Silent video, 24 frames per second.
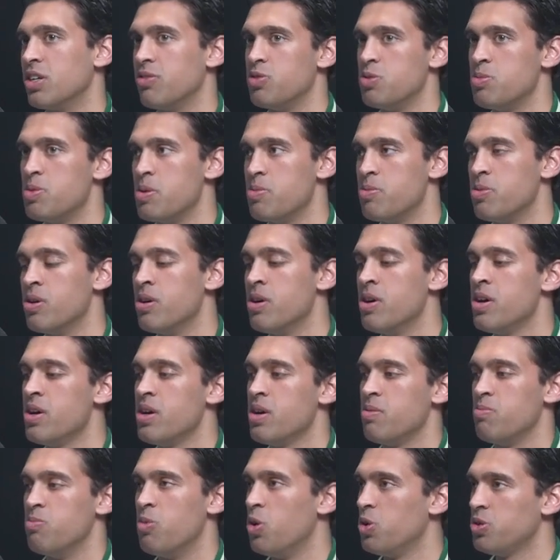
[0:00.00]
a few people?
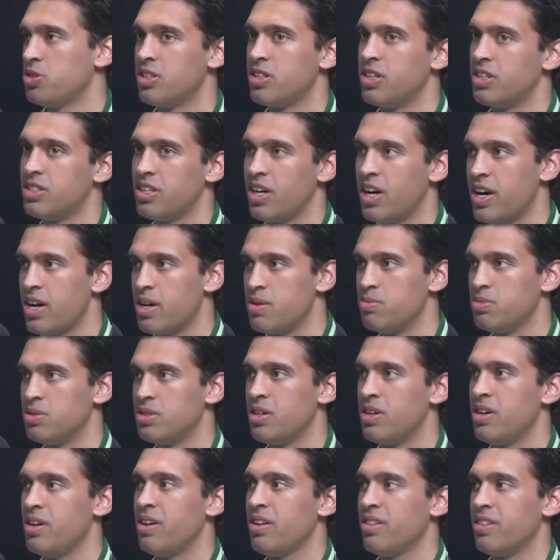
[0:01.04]
Mm-hmm. Most of the times,
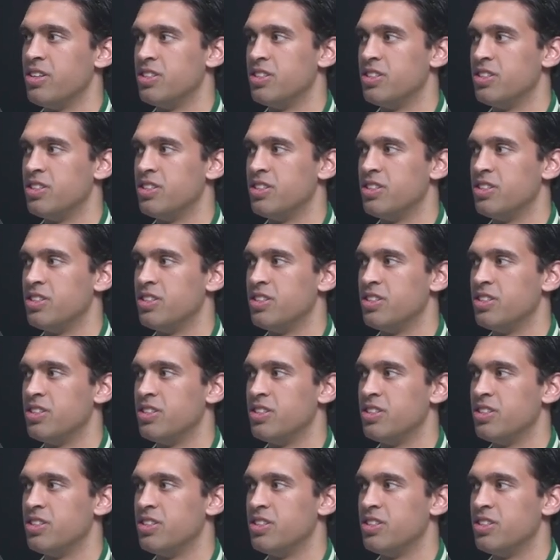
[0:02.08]
the